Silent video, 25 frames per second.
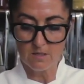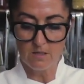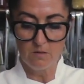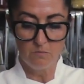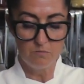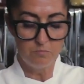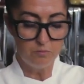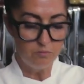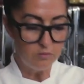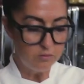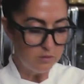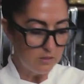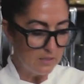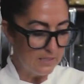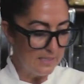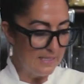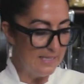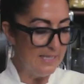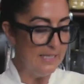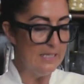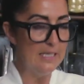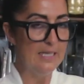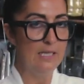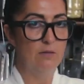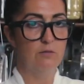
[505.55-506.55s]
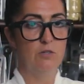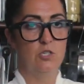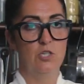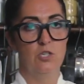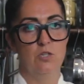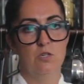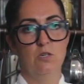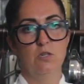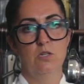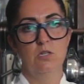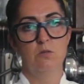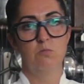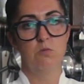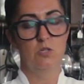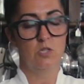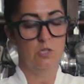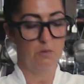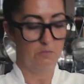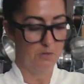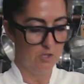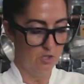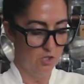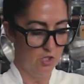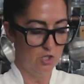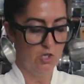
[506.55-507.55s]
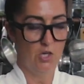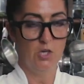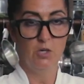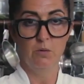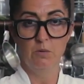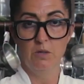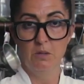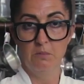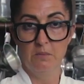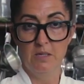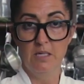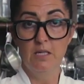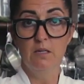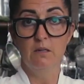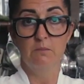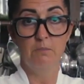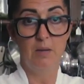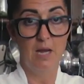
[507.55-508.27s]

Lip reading: completely reduced, which I'm going to show you in a minute,